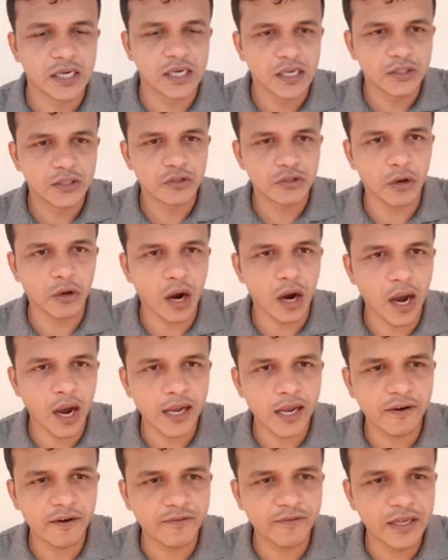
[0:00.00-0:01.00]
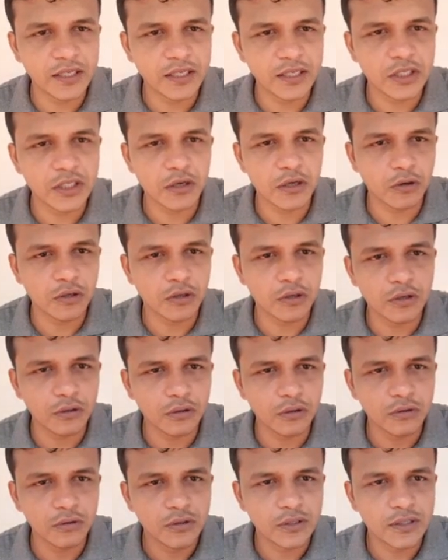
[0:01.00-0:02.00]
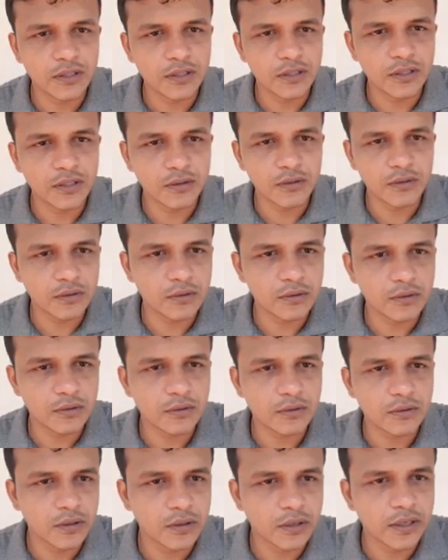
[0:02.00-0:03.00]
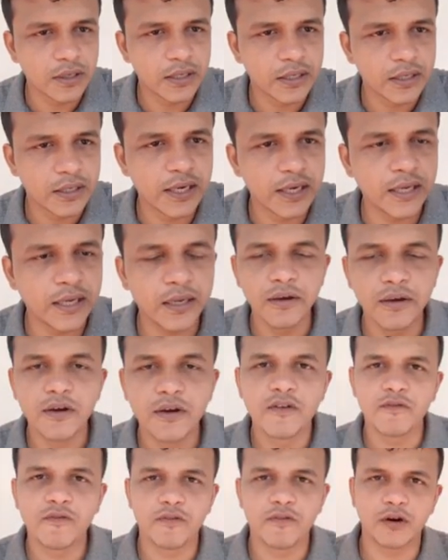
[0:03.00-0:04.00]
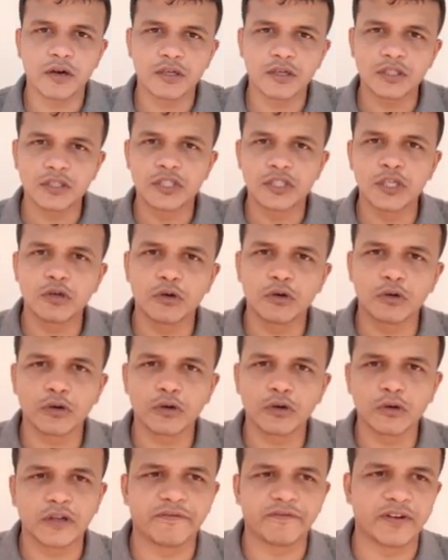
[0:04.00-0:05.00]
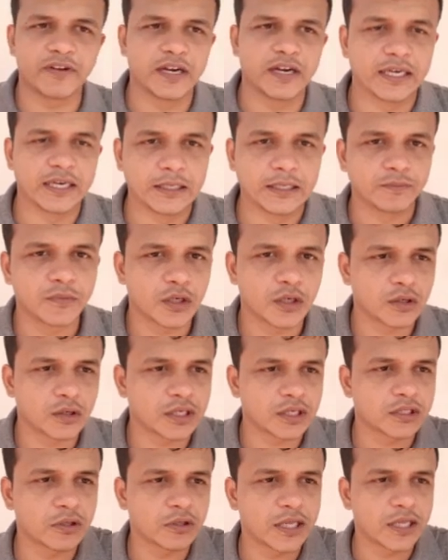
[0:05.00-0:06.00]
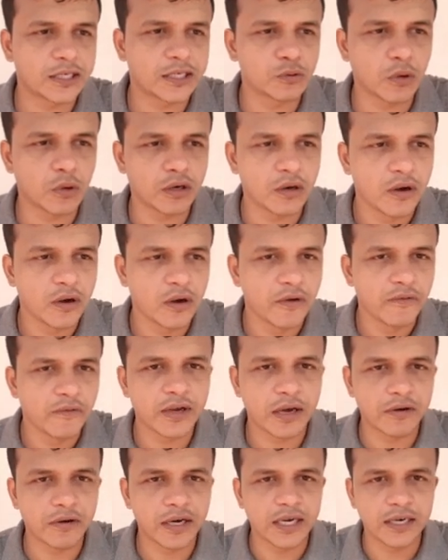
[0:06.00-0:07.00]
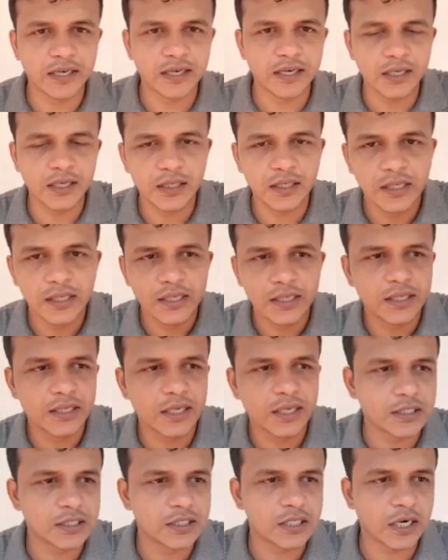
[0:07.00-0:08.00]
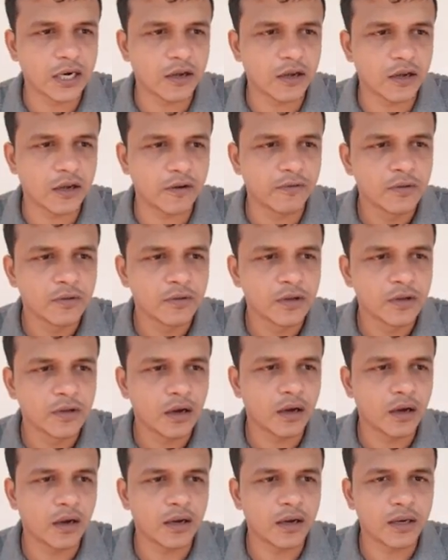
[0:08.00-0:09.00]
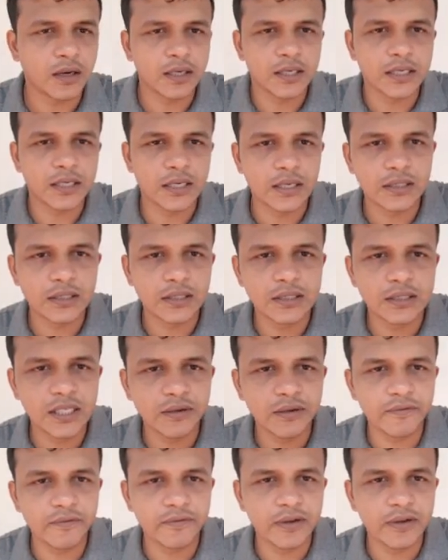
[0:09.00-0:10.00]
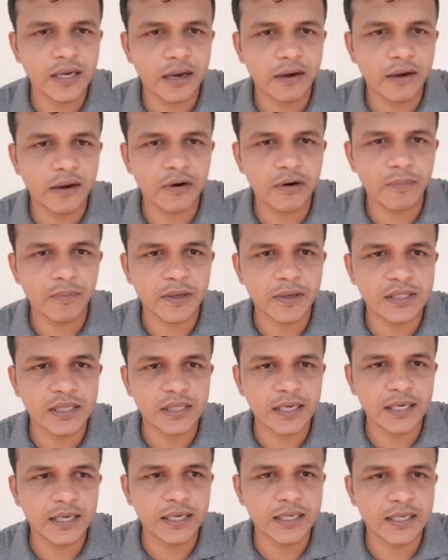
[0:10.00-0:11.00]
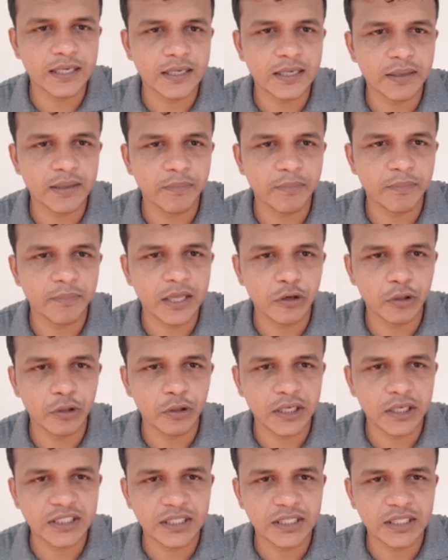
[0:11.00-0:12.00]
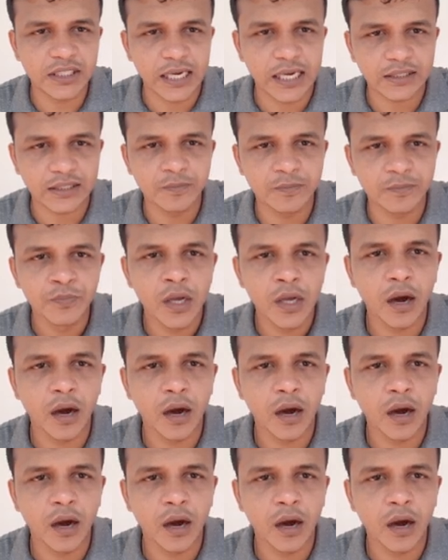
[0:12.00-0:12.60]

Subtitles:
So r of t is equal to t for 0 to infinity. Okay, so that is what we have written here. Here instead of t we have represented it by the notation x.